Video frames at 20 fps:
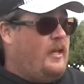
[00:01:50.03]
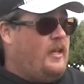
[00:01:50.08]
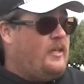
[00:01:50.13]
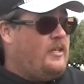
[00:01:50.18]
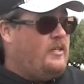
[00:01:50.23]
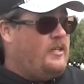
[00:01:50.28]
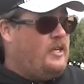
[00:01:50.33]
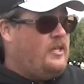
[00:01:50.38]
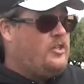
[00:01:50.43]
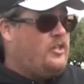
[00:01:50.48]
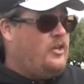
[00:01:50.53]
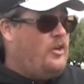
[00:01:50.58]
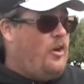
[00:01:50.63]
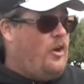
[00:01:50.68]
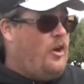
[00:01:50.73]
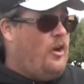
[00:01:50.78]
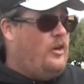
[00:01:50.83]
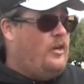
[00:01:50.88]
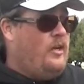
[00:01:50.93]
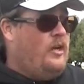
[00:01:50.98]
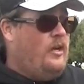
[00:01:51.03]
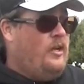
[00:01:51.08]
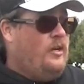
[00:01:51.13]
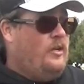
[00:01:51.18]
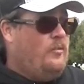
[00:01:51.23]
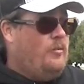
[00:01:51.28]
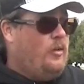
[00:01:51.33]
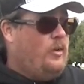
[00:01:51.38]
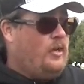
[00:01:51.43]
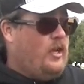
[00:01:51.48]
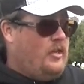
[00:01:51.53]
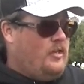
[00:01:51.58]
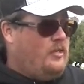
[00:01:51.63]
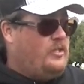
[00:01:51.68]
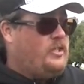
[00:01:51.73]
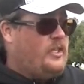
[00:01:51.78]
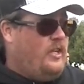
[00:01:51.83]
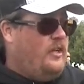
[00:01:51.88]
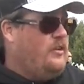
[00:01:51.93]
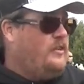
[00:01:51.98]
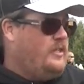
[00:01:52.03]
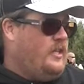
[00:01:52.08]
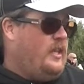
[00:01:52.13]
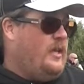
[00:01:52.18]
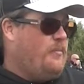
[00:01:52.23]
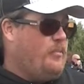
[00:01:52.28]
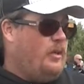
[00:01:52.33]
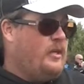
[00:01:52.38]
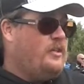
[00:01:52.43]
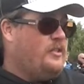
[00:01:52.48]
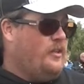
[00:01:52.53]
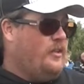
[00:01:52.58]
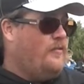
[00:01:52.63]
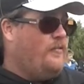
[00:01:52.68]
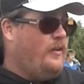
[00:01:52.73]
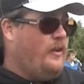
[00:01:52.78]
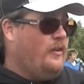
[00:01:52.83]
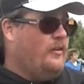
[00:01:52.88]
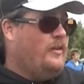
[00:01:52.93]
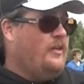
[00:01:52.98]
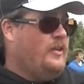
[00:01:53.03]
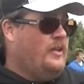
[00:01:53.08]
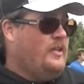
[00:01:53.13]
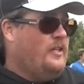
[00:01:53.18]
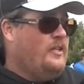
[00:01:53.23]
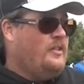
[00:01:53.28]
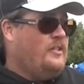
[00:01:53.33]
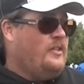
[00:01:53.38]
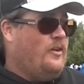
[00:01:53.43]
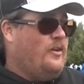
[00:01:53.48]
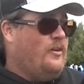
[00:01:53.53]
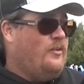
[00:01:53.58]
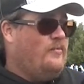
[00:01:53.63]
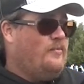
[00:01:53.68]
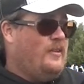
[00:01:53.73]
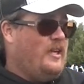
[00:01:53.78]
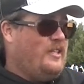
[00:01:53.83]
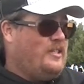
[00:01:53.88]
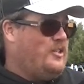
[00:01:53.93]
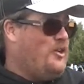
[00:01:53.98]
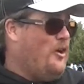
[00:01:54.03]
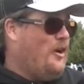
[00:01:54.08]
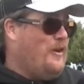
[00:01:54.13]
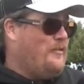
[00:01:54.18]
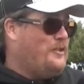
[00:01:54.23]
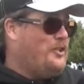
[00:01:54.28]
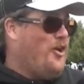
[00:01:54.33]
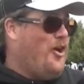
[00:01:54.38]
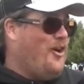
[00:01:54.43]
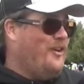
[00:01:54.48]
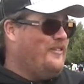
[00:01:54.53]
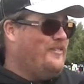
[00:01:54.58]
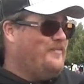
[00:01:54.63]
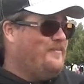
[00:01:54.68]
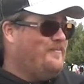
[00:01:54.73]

They condition hard, work on their skills, and they bring it to the field. So, I'd like to start off strong.